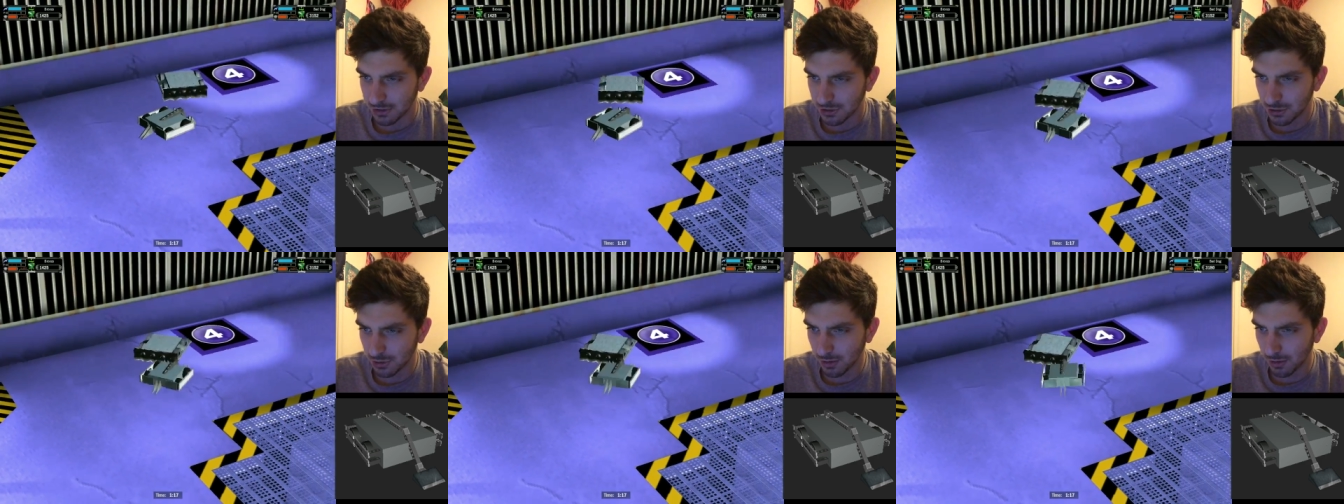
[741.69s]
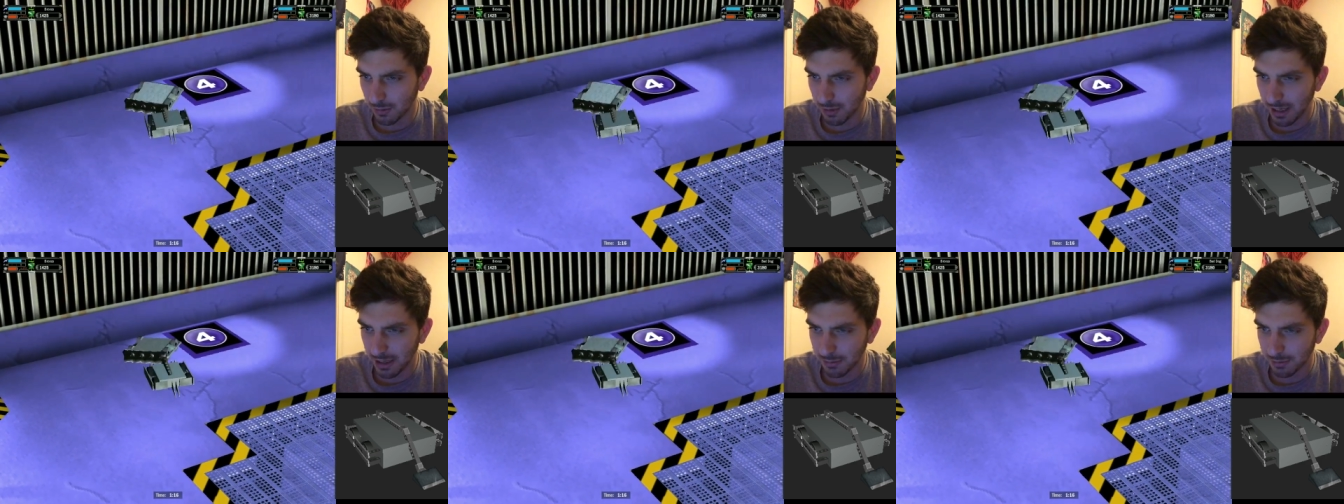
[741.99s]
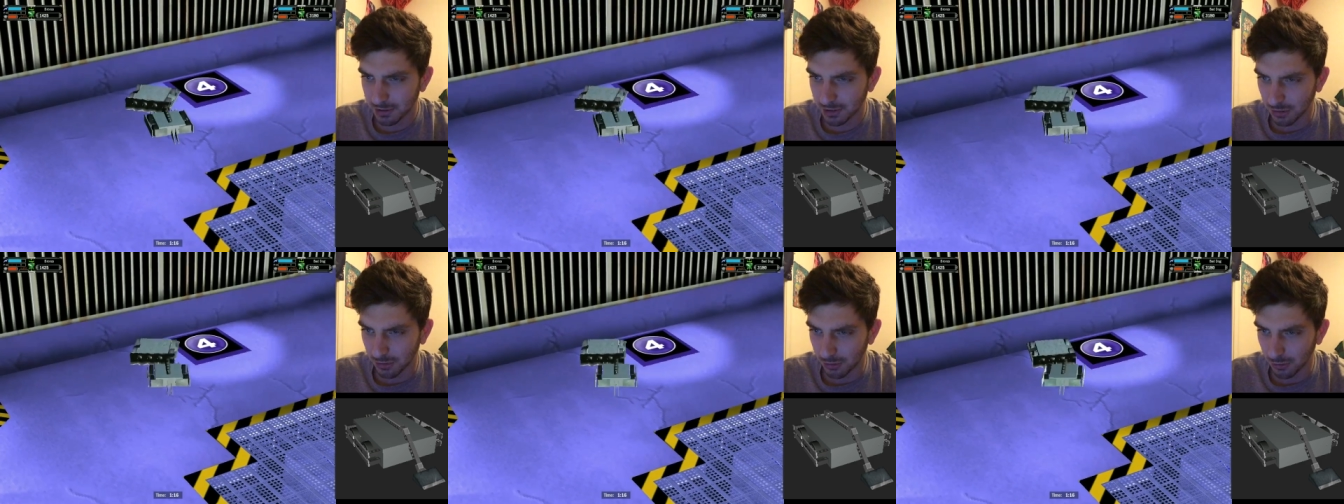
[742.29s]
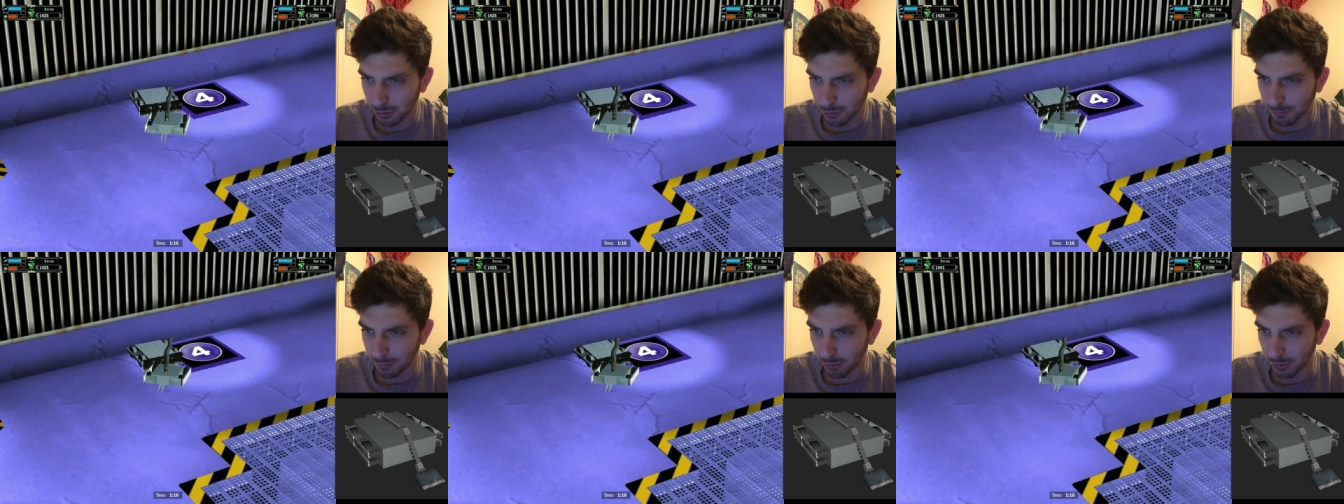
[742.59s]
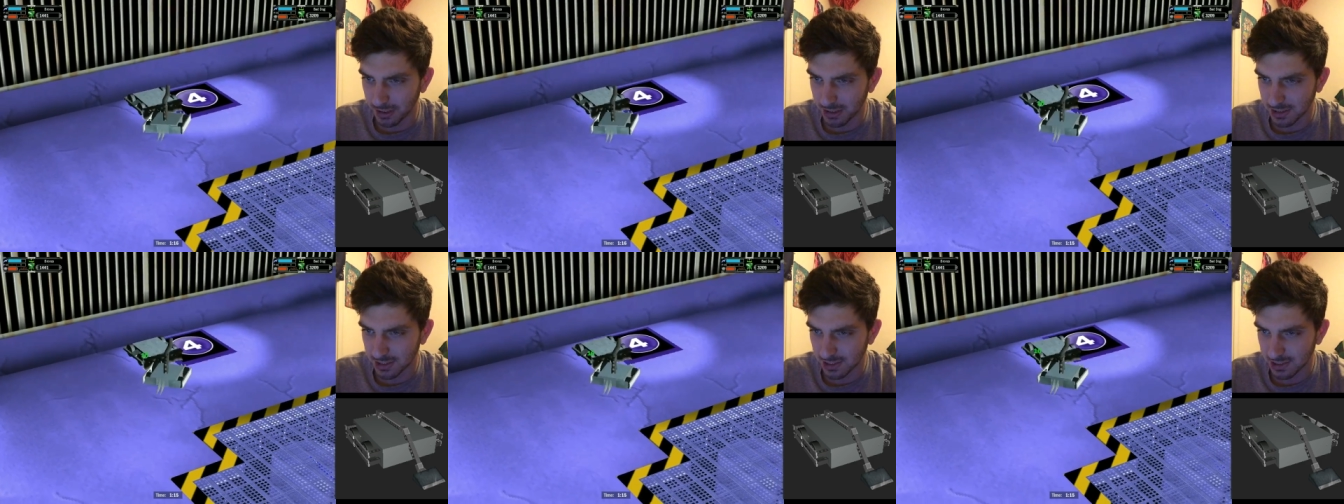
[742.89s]
do away with the whole
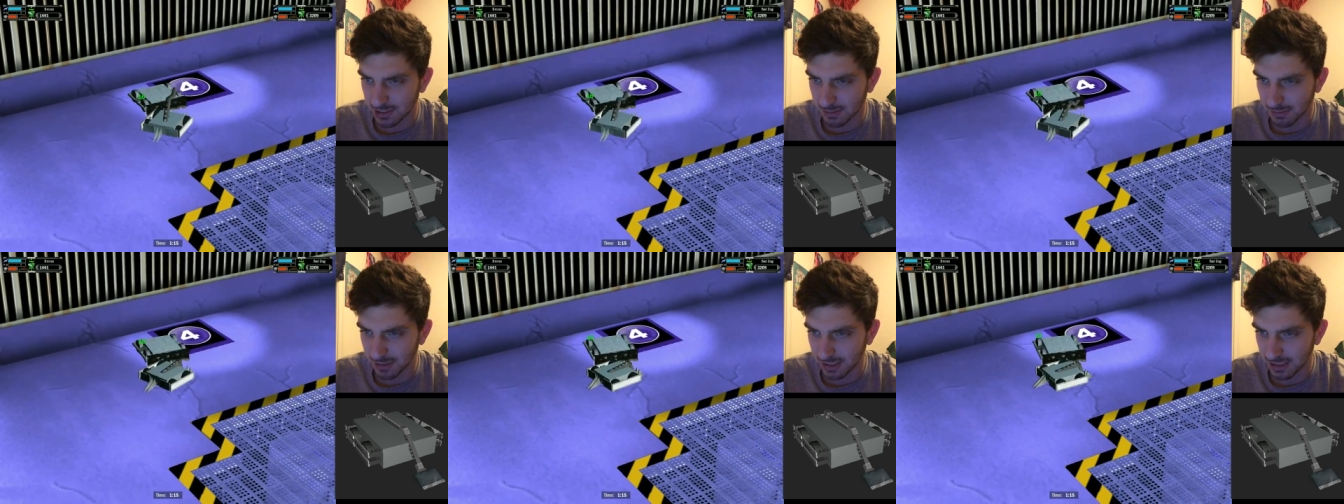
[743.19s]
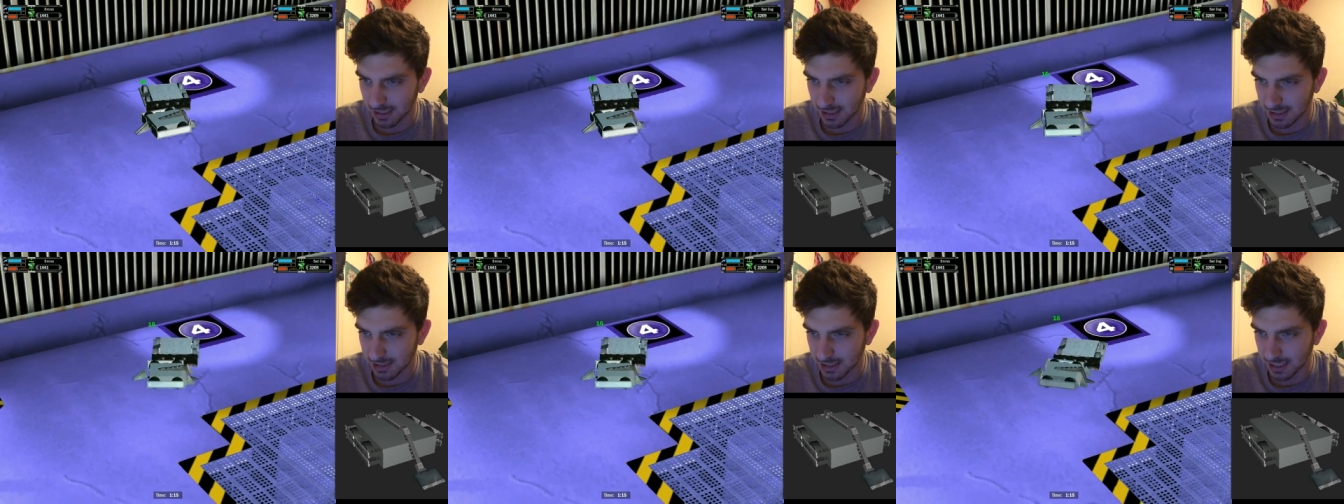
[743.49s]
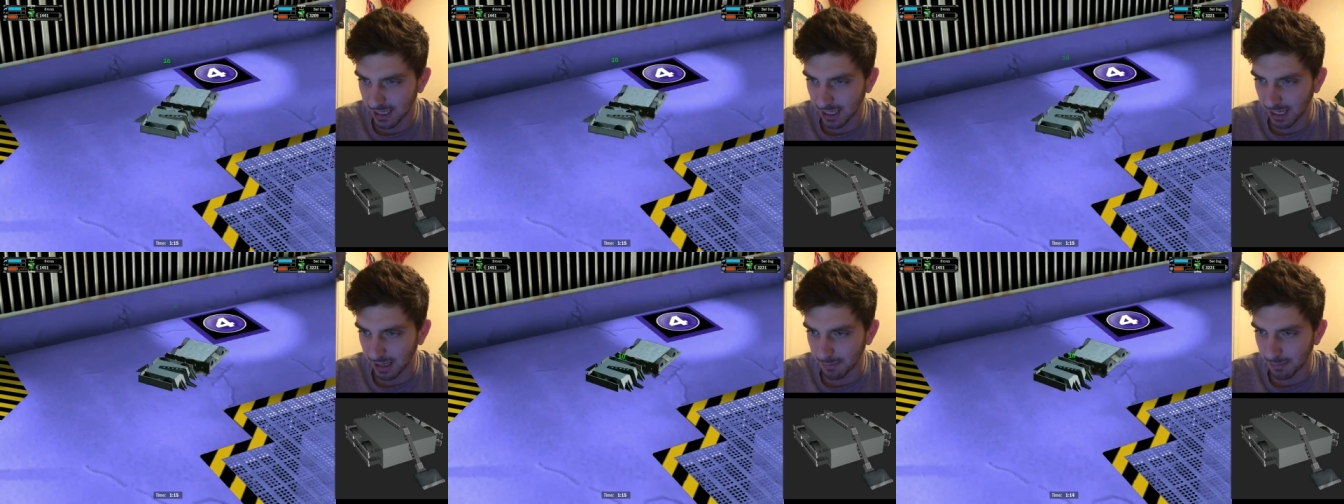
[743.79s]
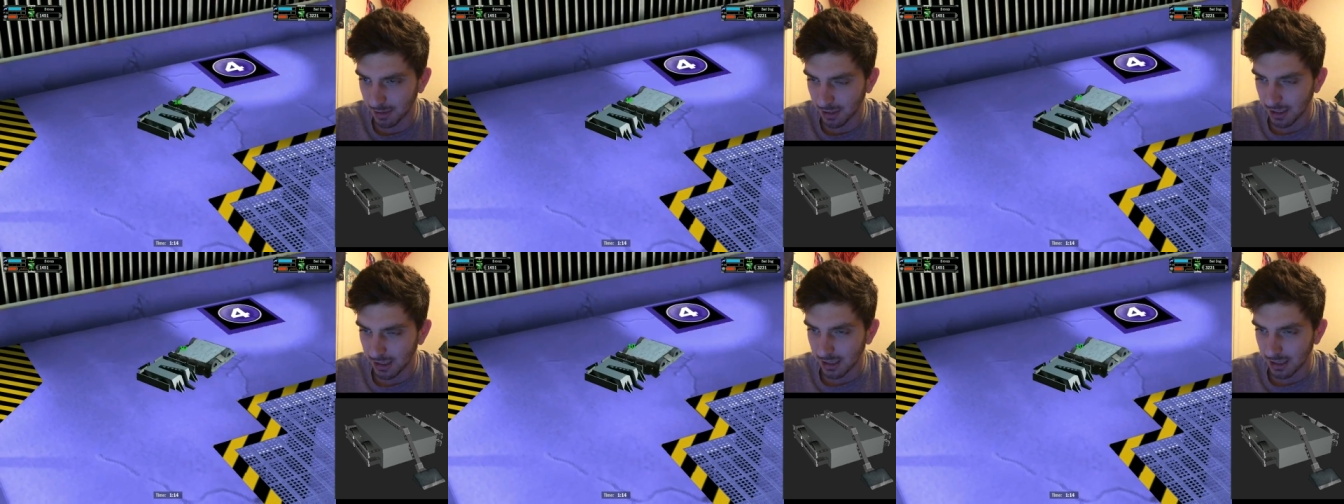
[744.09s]
point system in this game.